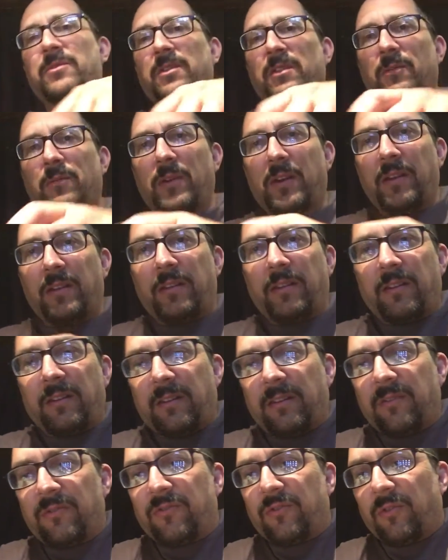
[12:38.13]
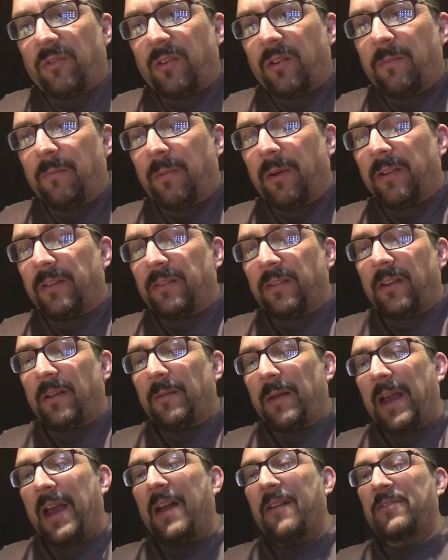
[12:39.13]
in the way of the drawer, but
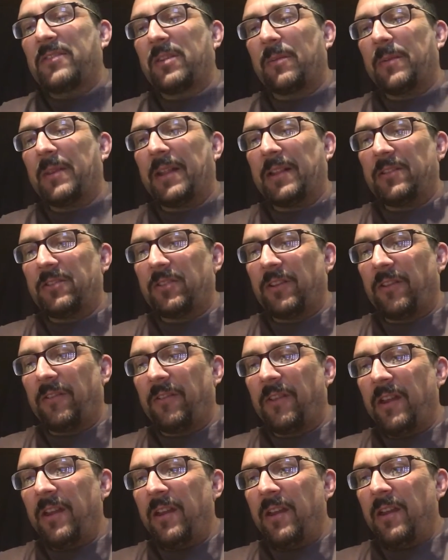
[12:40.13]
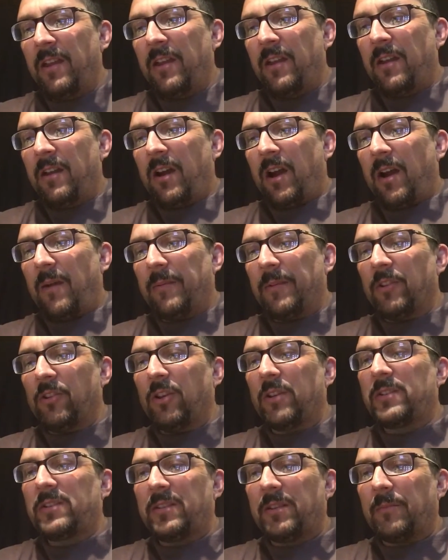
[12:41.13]
I have some of that stuff. It
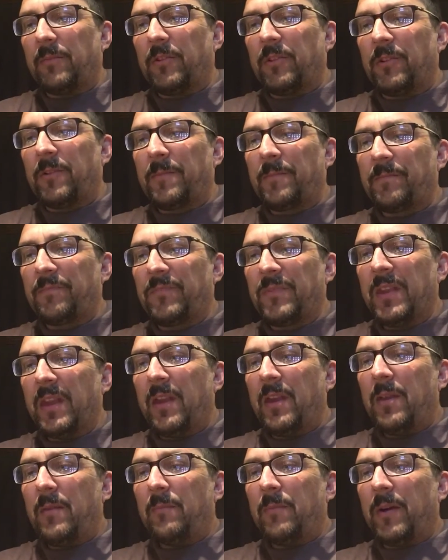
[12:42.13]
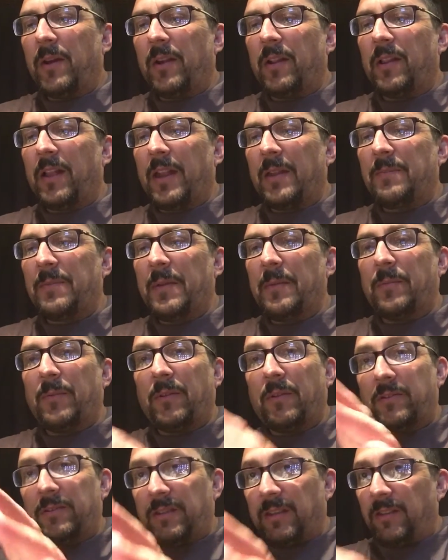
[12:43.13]
looks similar, but a lot of
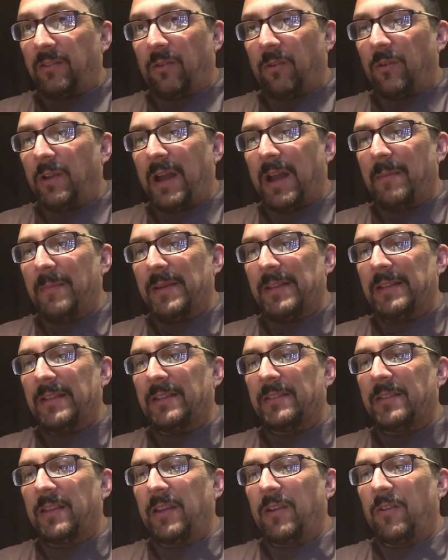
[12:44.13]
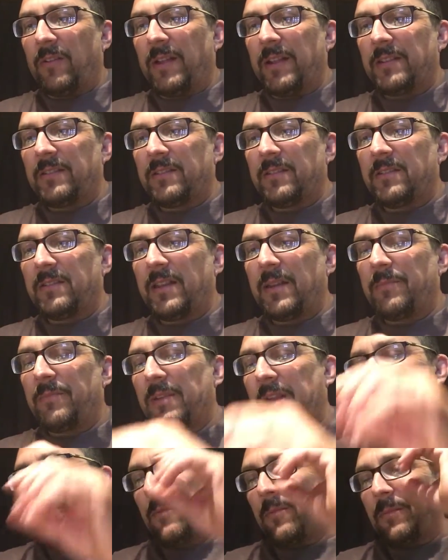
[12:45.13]
people don't comment and say, oh, that's the
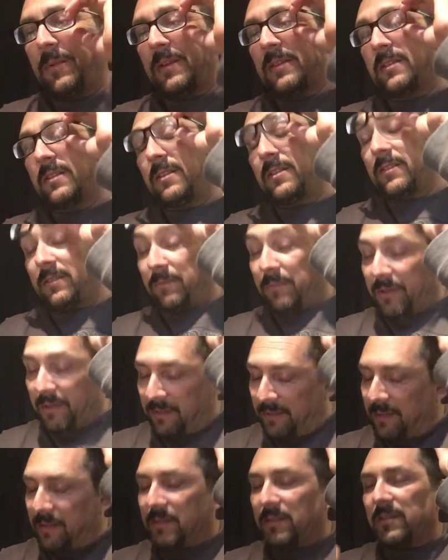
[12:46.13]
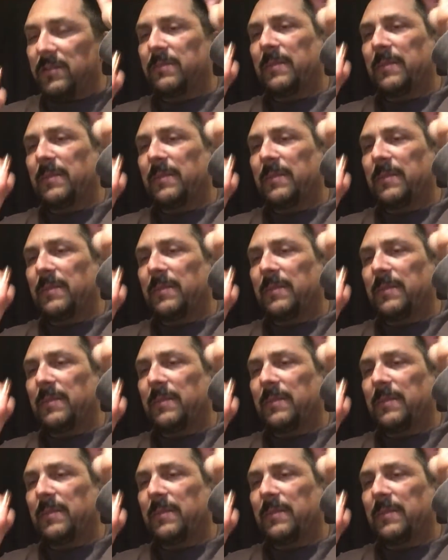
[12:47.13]
sniper ammo, because it isn't, because this is